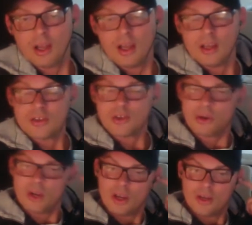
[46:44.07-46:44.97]
So
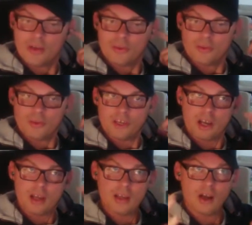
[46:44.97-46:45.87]

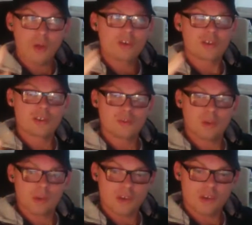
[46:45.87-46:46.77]
be always,
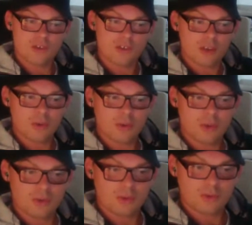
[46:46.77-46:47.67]
what I'm trying to say, what
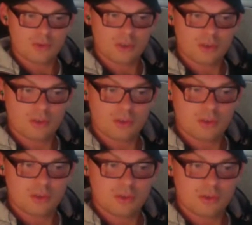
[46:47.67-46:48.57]
I'm trying
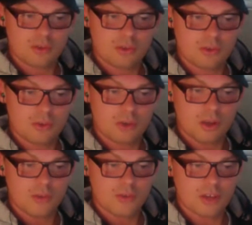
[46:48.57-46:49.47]
to
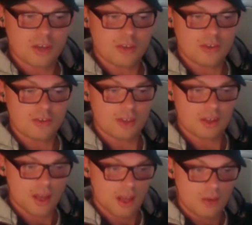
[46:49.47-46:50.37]
emphasize is that
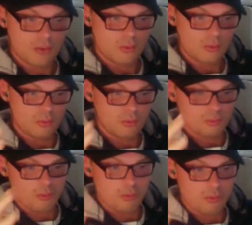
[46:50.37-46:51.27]

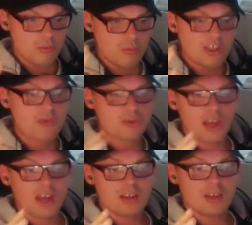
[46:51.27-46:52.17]
be
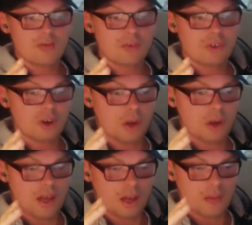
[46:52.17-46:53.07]
creative,
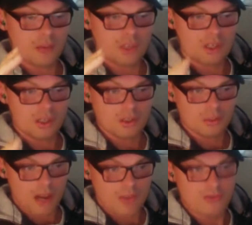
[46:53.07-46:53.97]
and be
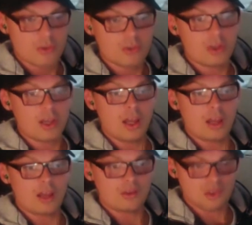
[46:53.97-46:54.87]
mindful
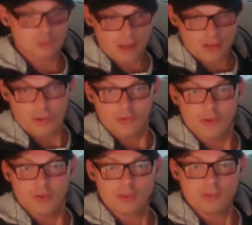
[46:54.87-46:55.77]
and respectful
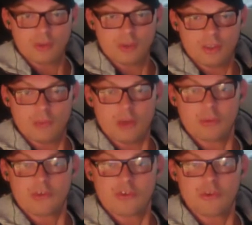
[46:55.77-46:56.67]
of the team
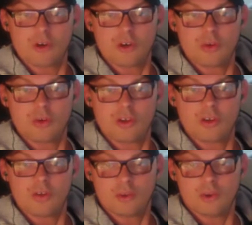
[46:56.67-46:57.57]
members you work with,
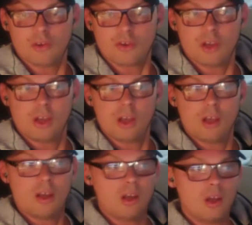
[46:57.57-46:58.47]
of course.
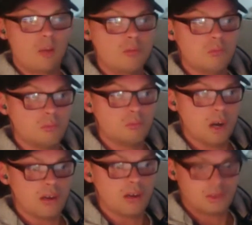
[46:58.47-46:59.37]

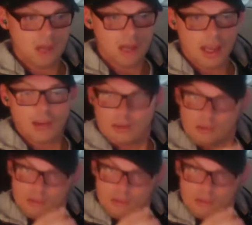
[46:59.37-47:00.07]
But again,